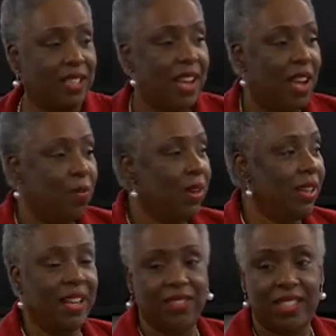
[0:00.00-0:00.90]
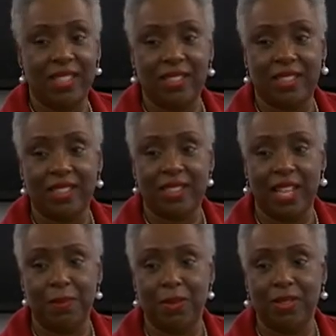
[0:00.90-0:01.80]
and we're going to have the Tennessee
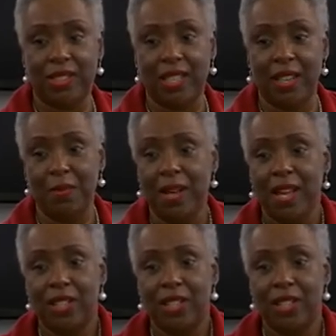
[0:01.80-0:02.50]
State Museum.